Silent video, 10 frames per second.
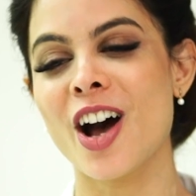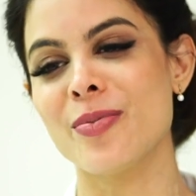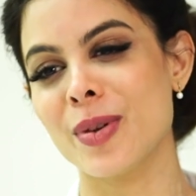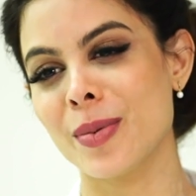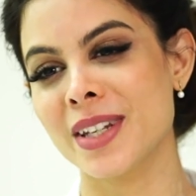
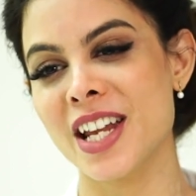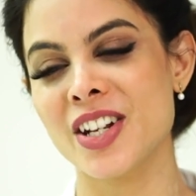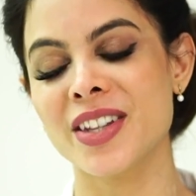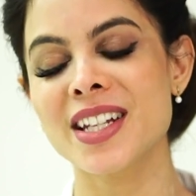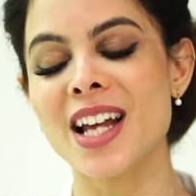of
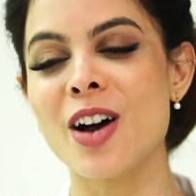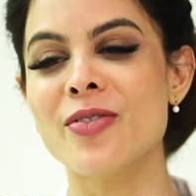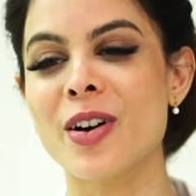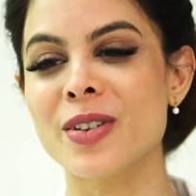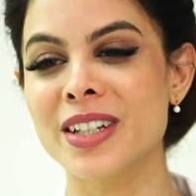pigmentation. These are our
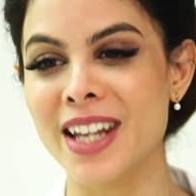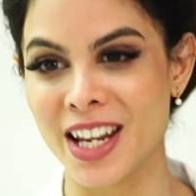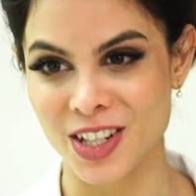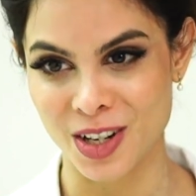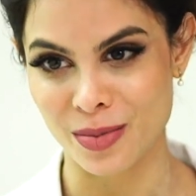
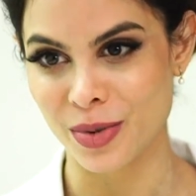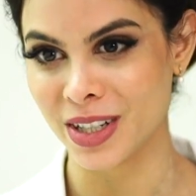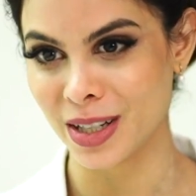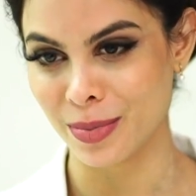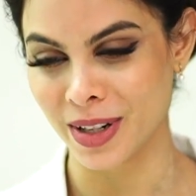foundation
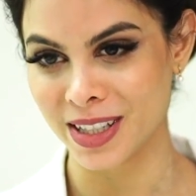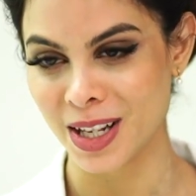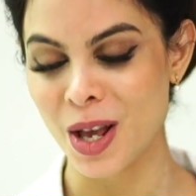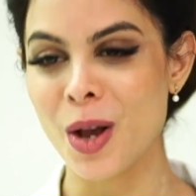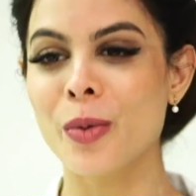principles.
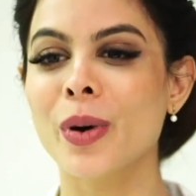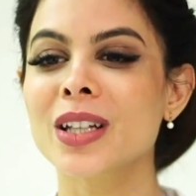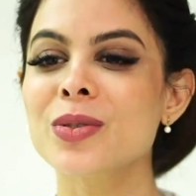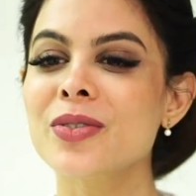Once